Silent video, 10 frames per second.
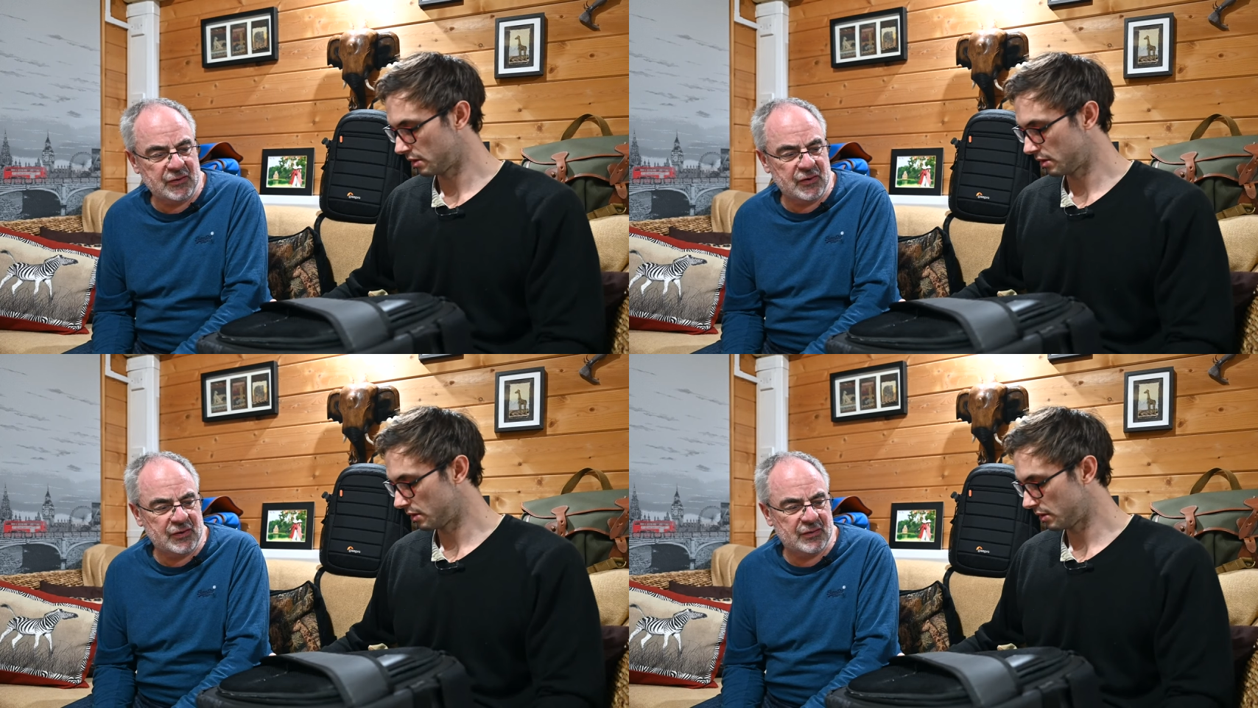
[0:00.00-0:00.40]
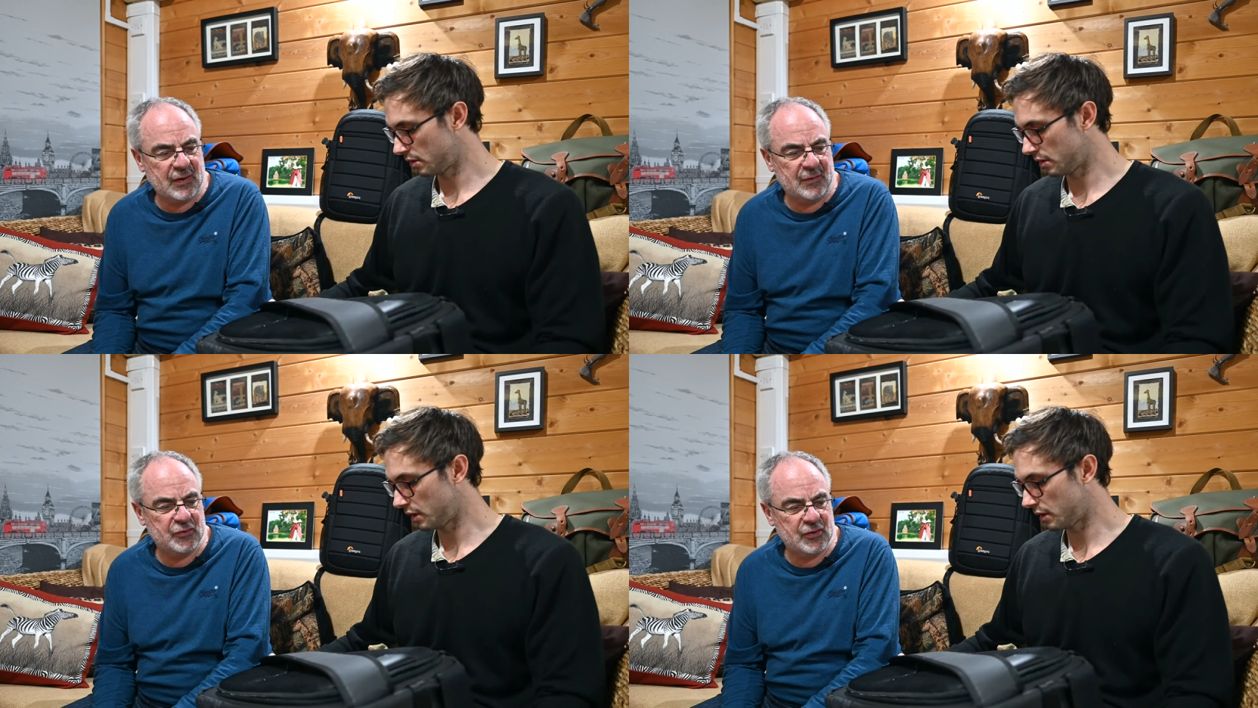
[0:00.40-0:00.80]
Speaker 1: I just
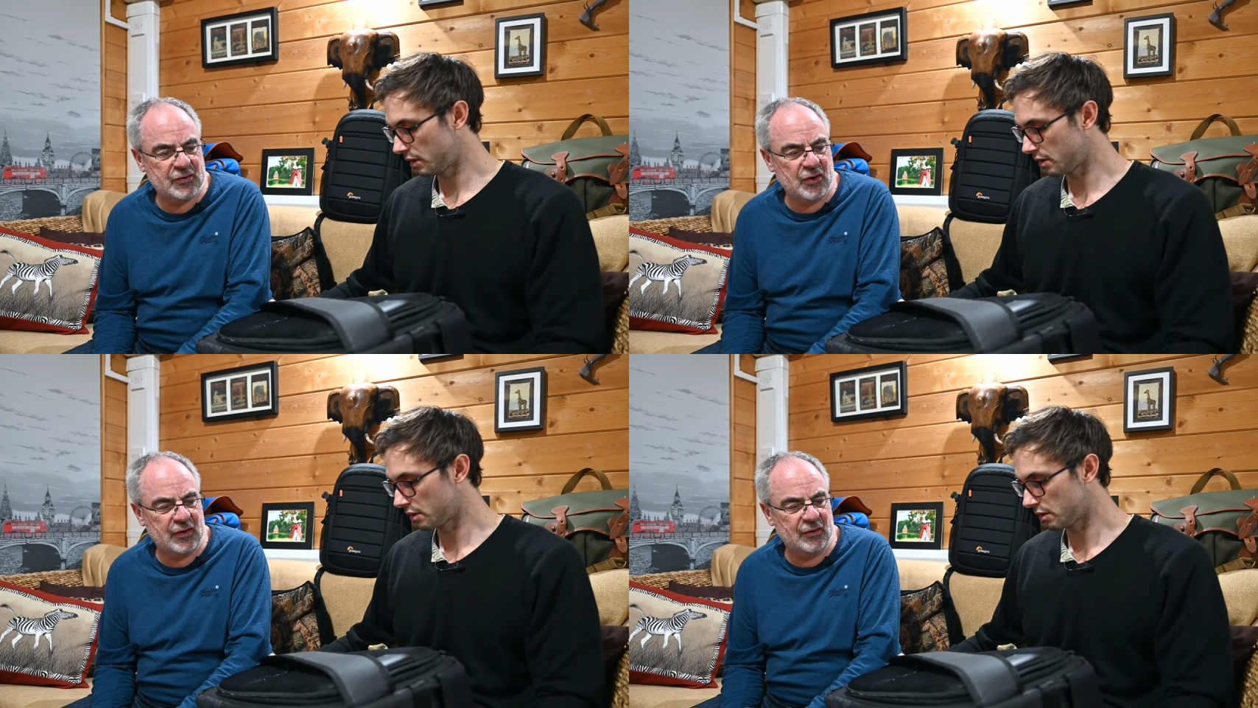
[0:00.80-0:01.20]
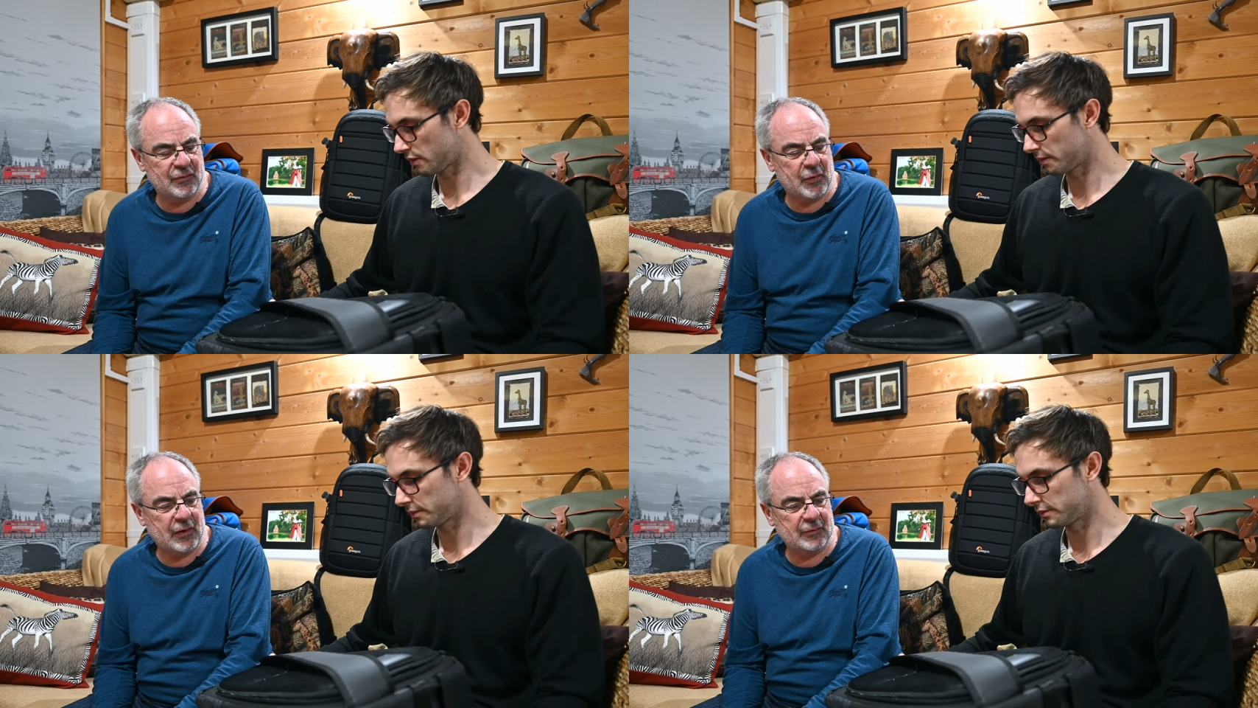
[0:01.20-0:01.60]
I'm yeah. just not in
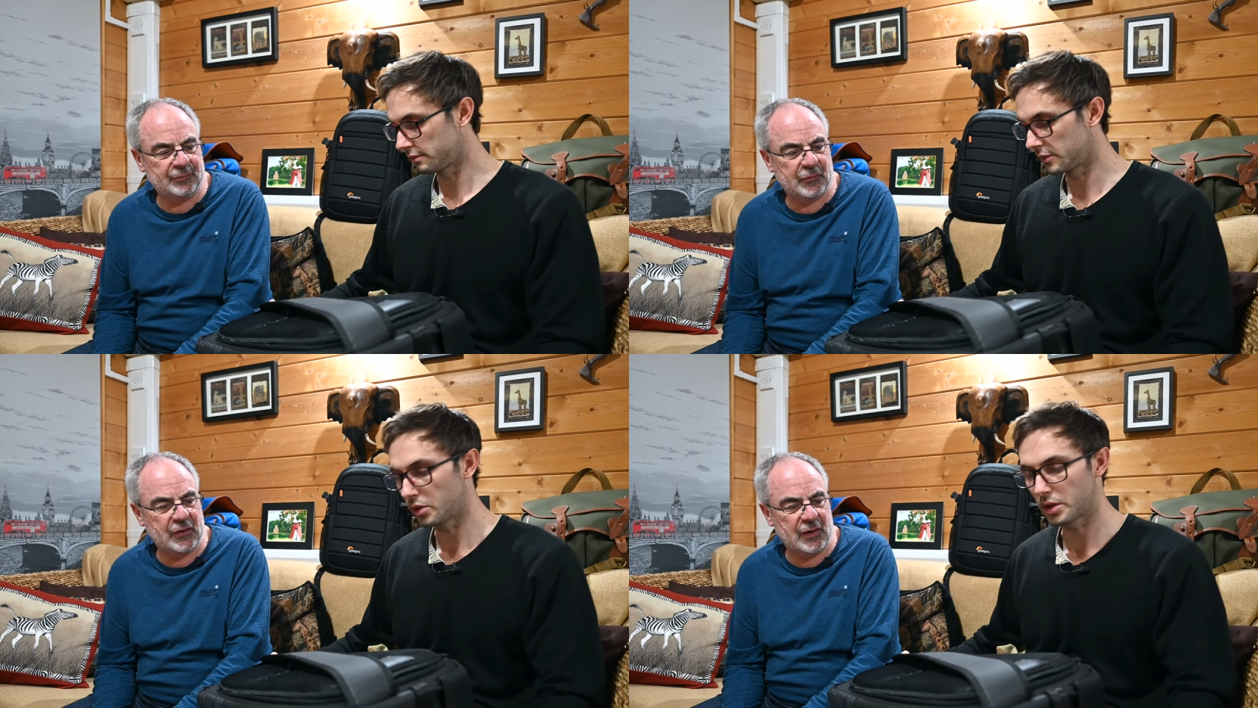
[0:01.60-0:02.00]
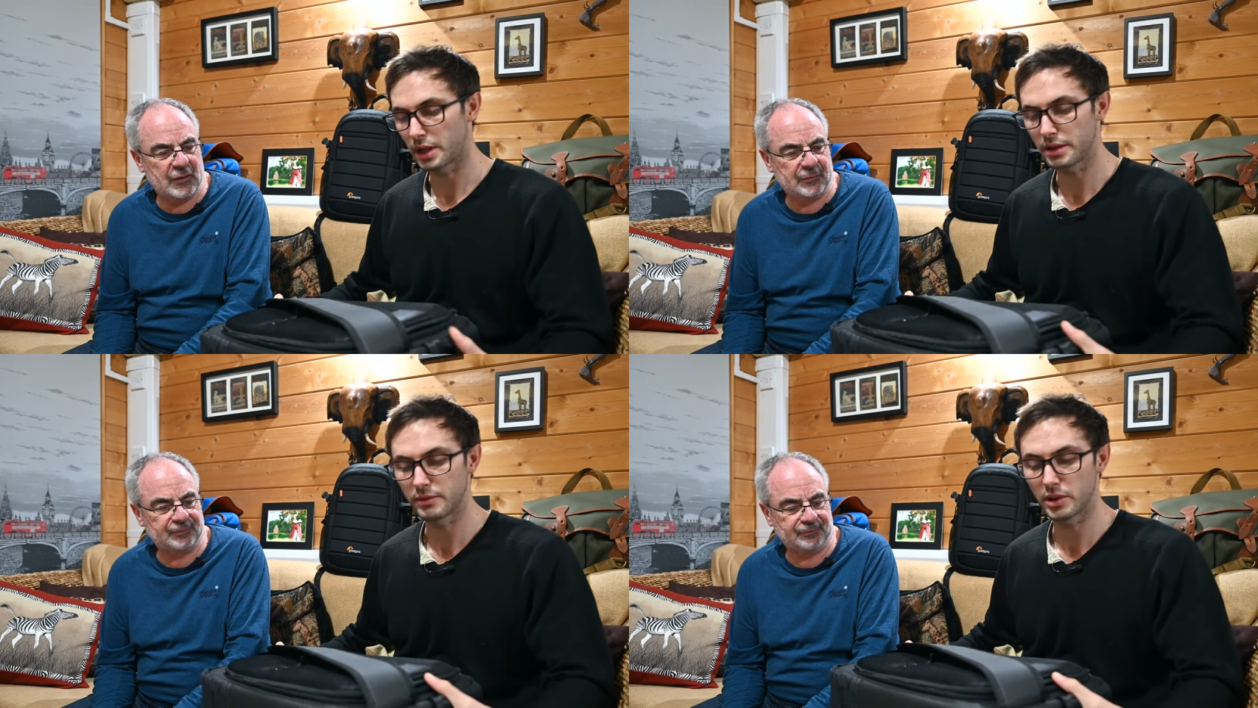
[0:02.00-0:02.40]
love with it. So.
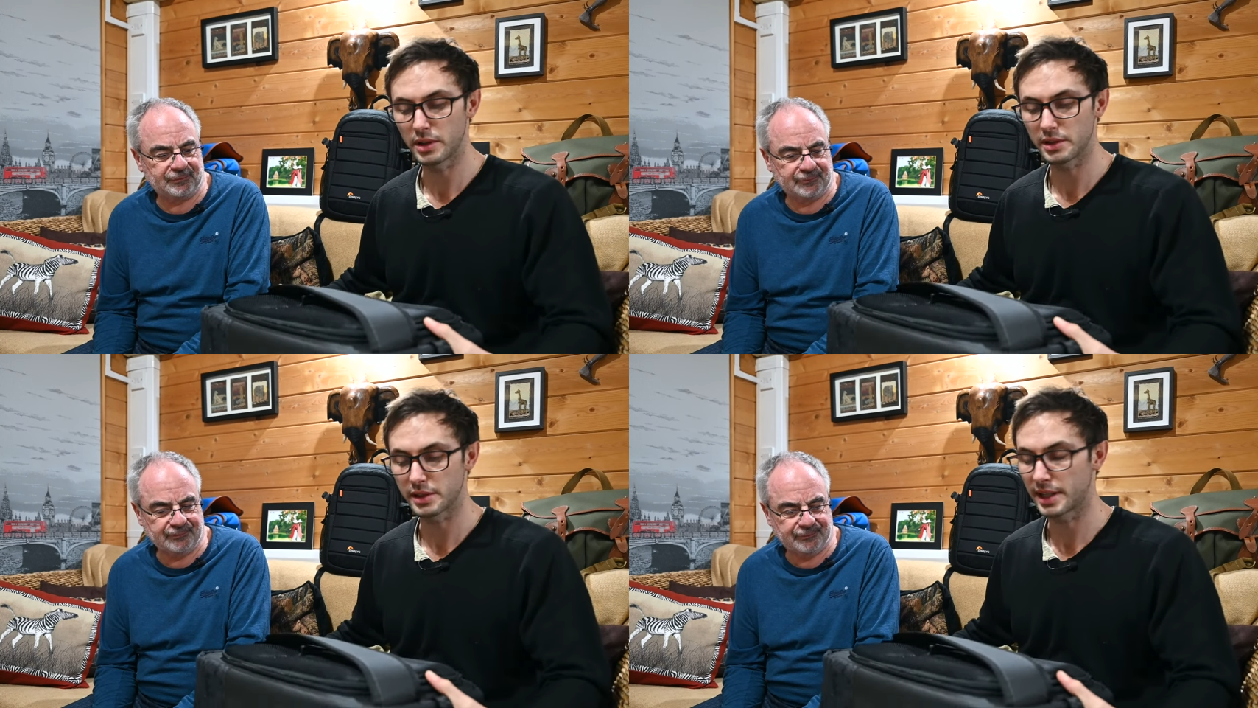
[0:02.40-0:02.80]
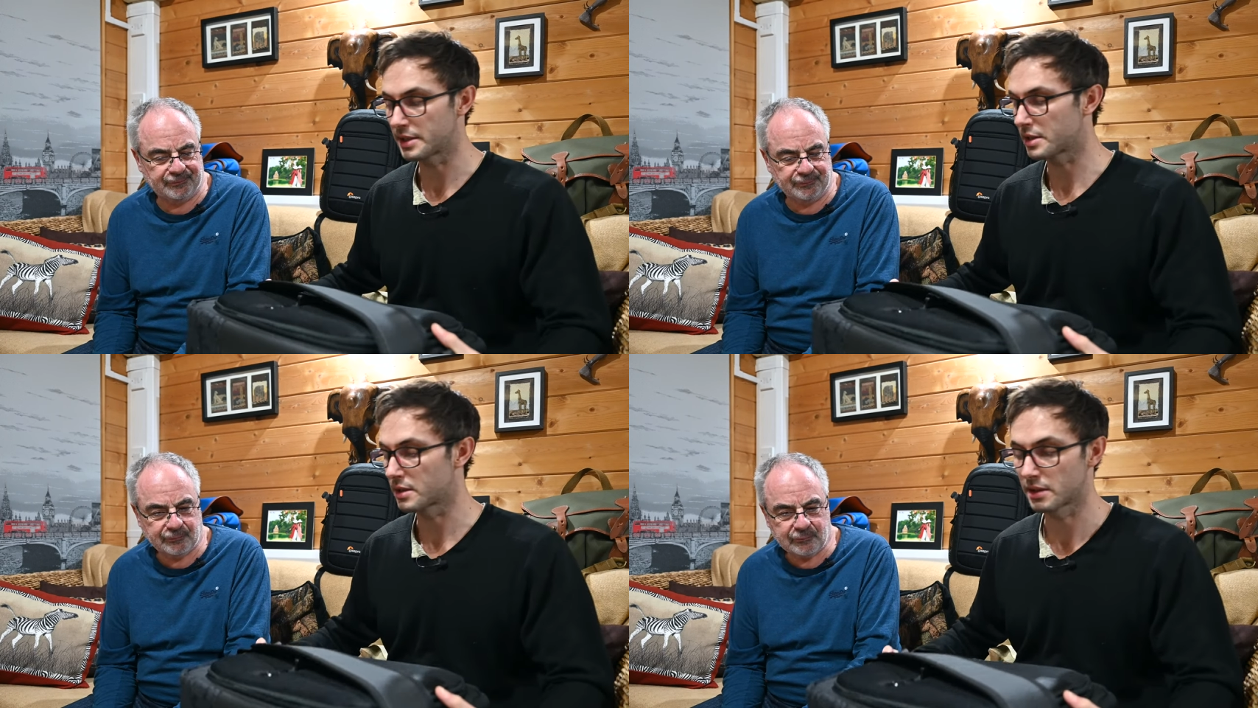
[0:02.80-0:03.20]
Okay,
Speaker 2: right. So
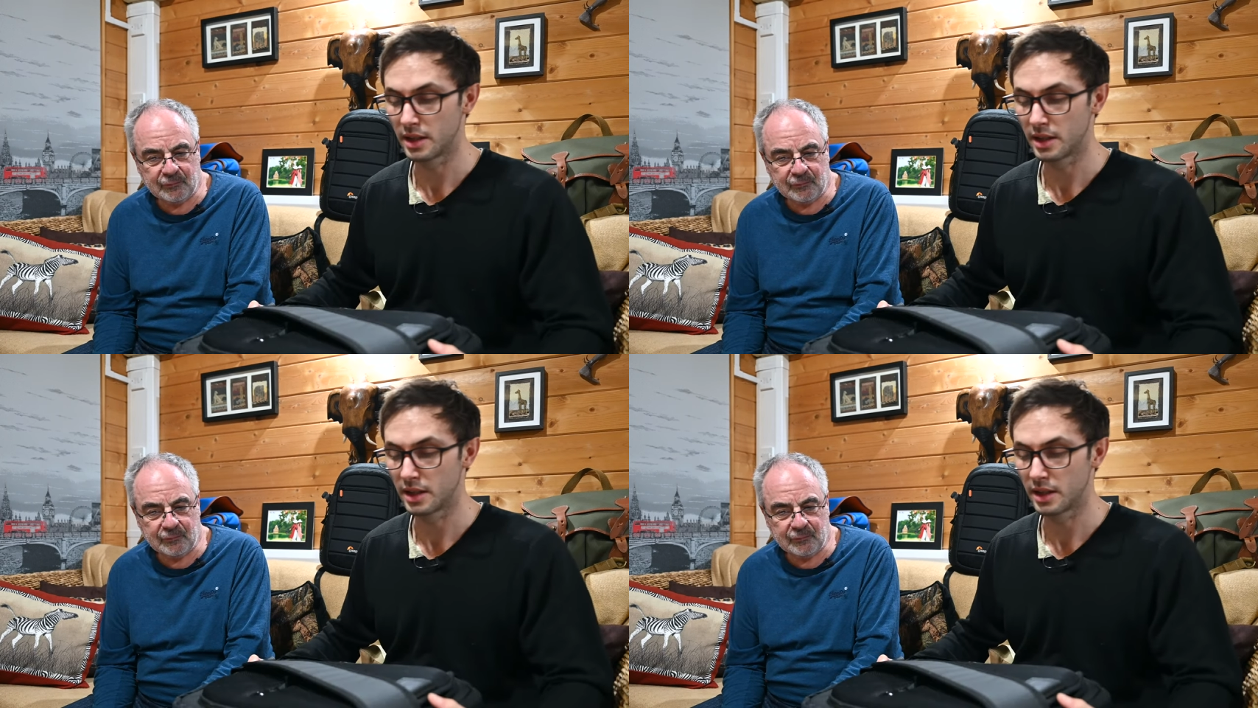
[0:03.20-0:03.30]
that's